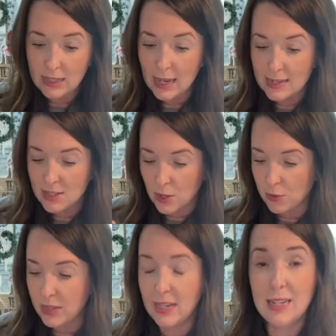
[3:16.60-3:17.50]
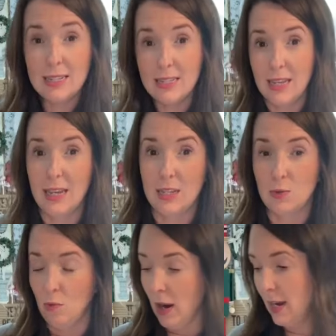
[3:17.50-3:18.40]
yes, so these
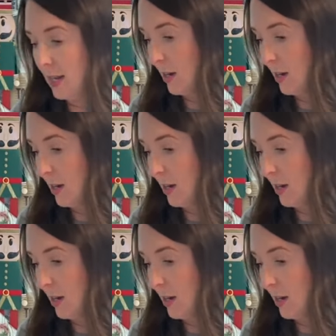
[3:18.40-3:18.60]
things right